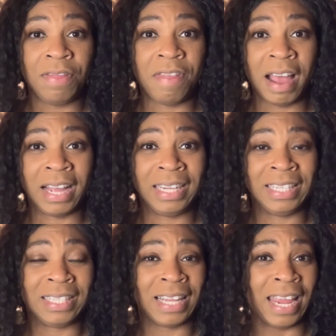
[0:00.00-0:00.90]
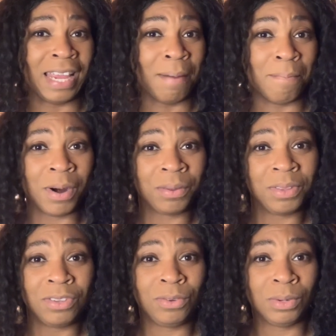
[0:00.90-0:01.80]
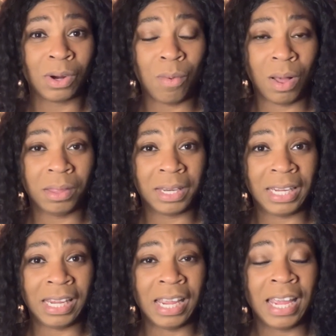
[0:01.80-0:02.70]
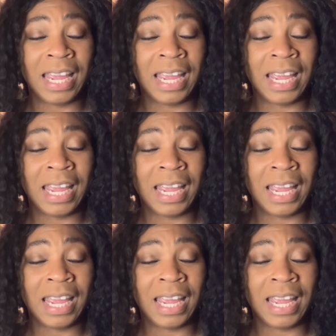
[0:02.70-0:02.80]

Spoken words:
that is like Martha Stewart quality.